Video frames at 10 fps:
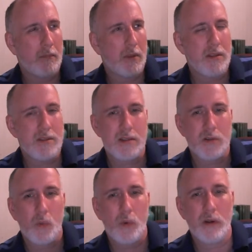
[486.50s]
but this has a
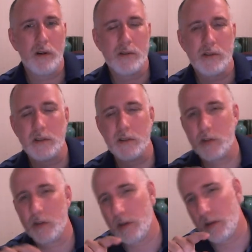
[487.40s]
weird
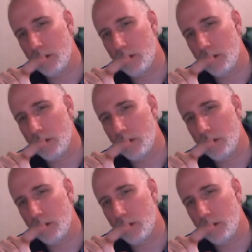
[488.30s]
signature in it.